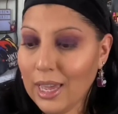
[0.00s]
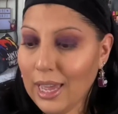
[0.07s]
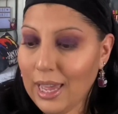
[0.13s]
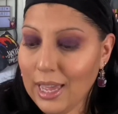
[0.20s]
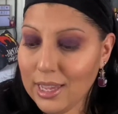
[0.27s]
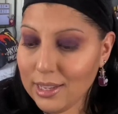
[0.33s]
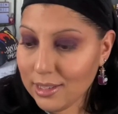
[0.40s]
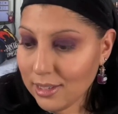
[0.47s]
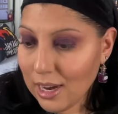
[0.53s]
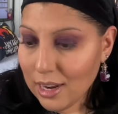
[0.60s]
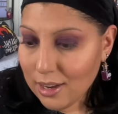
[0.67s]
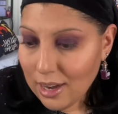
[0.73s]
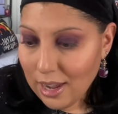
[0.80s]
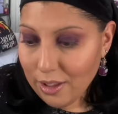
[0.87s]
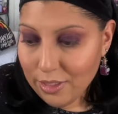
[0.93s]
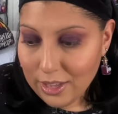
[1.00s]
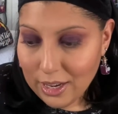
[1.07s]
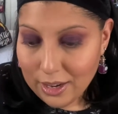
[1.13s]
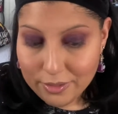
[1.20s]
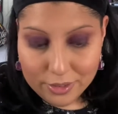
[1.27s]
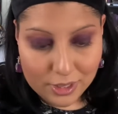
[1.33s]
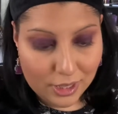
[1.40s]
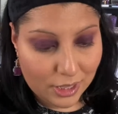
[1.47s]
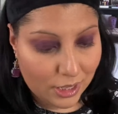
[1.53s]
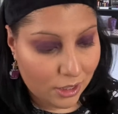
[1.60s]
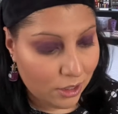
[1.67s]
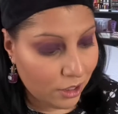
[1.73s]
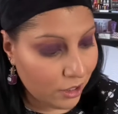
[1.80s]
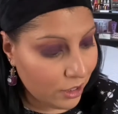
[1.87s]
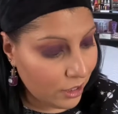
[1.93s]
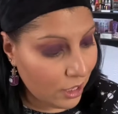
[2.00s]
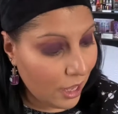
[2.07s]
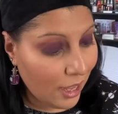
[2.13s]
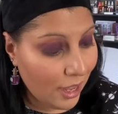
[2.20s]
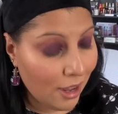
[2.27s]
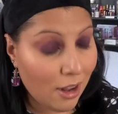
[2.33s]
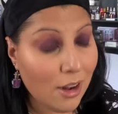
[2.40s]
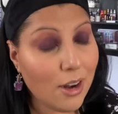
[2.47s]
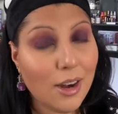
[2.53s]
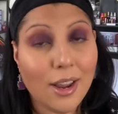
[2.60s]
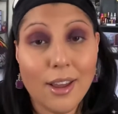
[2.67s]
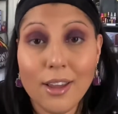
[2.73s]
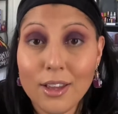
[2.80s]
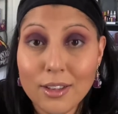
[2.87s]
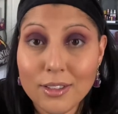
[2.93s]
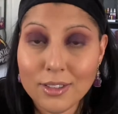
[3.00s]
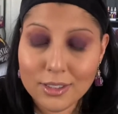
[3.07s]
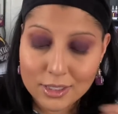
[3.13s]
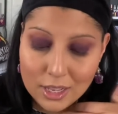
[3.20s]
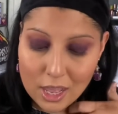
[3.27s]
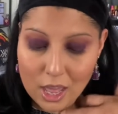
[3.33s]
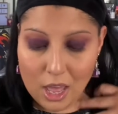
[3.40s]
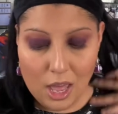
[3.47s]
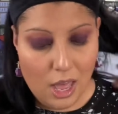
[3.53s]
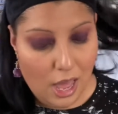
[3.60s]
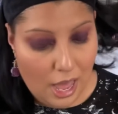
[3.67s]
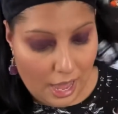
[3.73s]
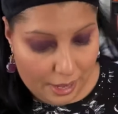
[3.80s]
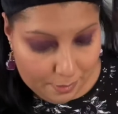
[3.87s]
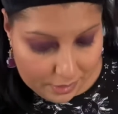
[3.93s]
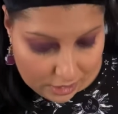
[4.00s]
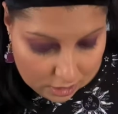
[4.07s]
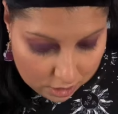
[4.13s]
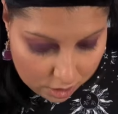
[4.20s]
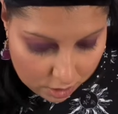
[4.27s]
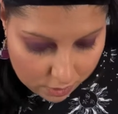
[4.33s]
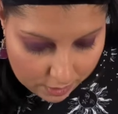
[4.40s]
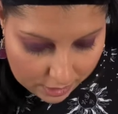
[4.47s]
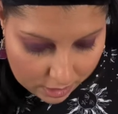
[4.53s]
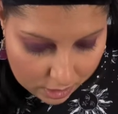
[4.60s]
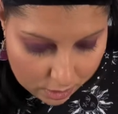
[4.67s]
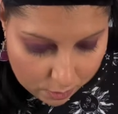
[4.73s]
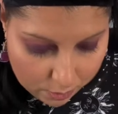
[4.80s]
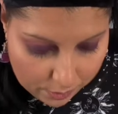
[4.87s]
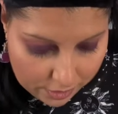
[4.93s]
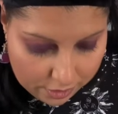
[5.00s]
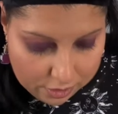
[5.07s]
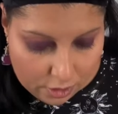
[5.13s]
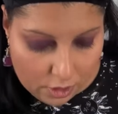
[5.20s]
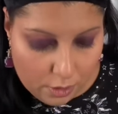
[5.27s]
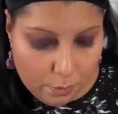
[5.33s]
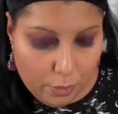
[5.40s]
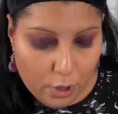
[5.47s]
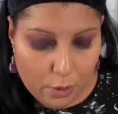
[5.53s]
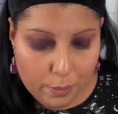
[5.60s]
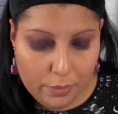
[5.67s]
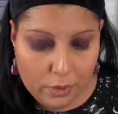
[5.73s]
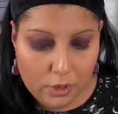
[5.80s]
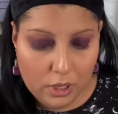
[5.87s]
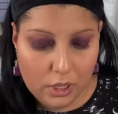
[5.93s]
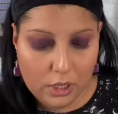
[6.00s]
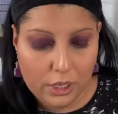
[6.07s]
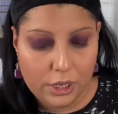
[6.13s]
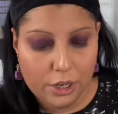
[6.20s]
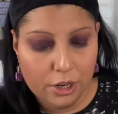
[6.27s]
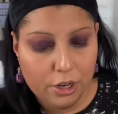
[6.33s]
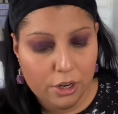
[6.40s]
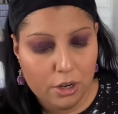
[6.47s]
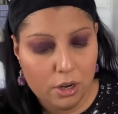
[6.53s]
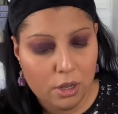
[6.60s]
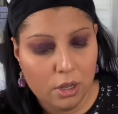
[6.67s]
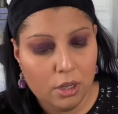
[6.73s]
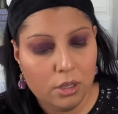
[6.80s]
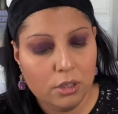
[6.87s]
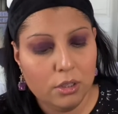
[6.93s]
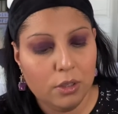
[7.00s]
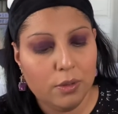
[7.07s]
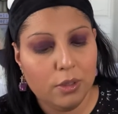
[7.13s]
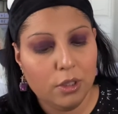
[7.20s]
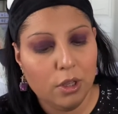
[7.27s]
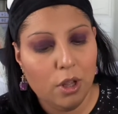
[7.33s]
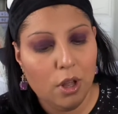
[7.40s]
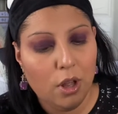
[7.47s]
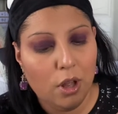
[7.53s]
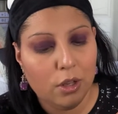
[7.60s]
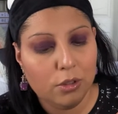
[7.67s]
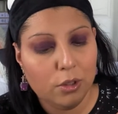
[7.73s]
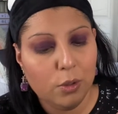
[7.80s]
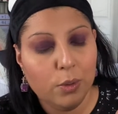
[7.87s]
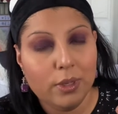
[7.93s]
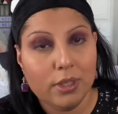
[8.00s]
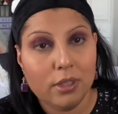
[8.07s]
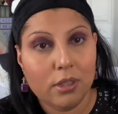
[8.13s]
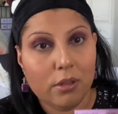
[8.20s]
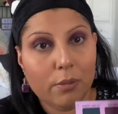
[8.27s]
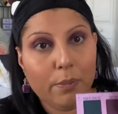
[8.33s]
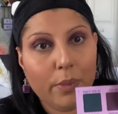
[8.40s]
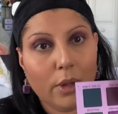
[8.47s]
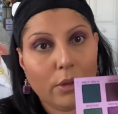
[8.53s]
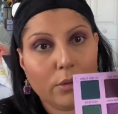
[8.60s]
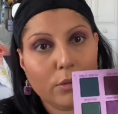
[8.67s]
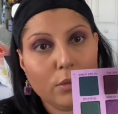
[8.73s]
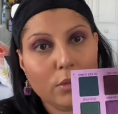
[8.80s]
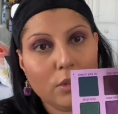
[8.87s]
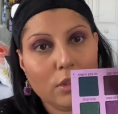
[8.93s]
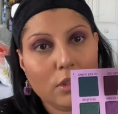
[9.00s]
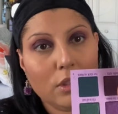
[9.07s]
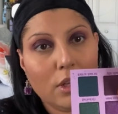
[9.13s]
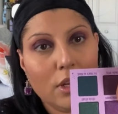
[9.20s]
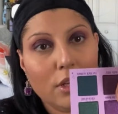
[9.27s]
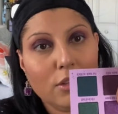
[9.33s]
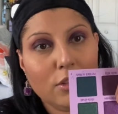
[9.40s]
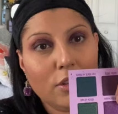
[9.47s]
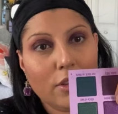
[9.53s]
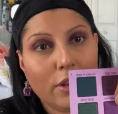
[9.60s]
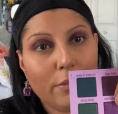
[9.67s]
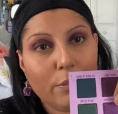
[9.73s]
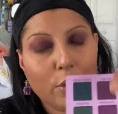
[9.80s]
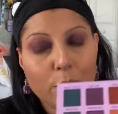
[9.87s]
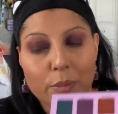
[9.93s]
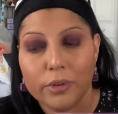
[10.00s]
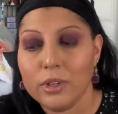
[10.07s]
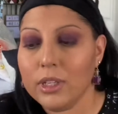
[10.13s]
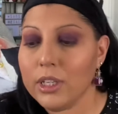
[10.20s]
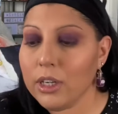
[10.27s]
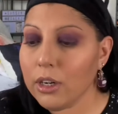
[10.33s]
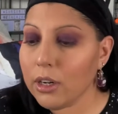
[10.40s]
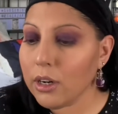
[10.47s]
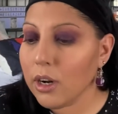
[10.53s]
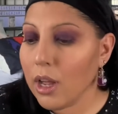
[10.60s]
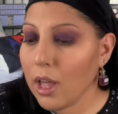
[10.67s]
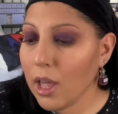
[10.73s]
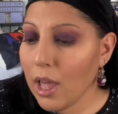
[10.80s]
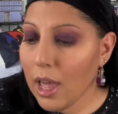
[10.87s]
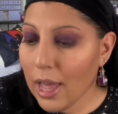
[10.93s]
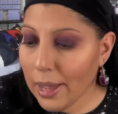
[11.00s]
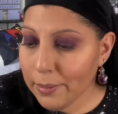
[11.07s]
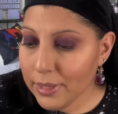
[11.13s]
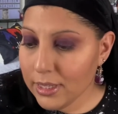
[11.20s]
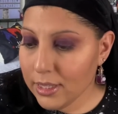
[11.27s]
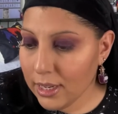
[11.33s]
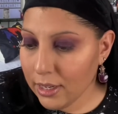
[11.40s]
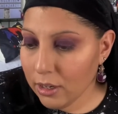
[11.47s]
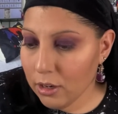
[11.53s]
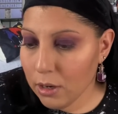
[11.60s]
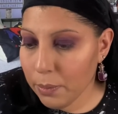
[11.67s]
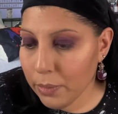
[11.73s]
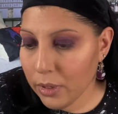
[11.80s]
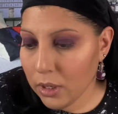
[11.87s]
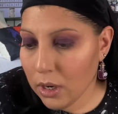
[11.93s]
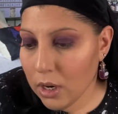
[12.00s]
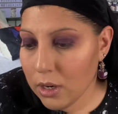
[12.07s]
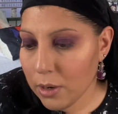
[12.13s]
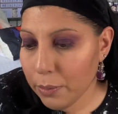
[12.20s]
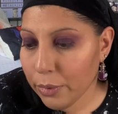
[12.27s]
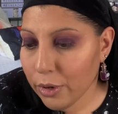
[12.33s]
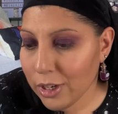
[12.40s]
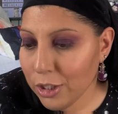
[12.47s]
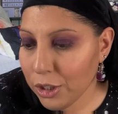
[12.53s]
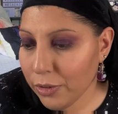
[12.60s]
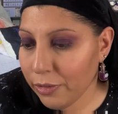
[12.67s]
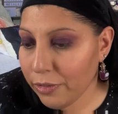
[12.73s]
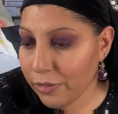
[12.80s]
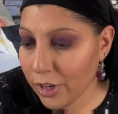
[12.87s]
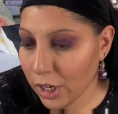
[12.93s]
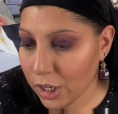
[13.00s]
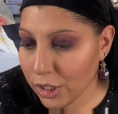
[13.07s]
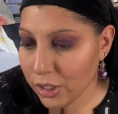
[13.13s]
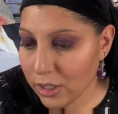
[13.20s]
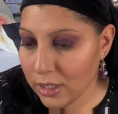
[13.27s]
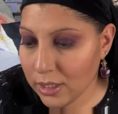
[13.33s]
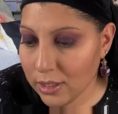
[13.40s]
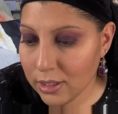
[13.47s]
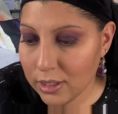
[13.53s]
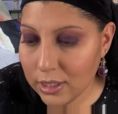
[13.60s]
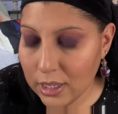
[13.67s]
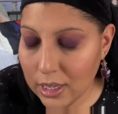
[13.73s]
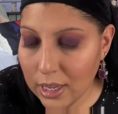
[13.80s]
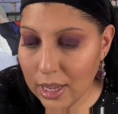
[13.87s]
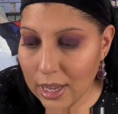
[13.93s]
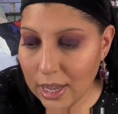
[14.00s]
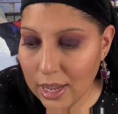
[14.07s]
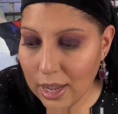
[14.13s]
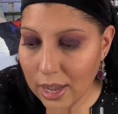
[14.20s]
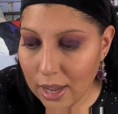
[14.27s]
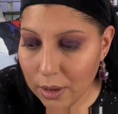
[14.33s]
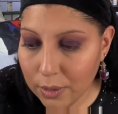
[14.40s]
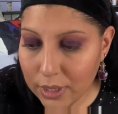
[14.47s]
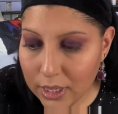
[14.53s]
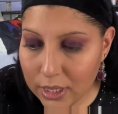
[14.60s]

And now that everything looks nice, I'm gonna go in with the purple glitter. So it's called Twist the Bones. So that purple glitter, I'm gonna take it on a brush first and see how it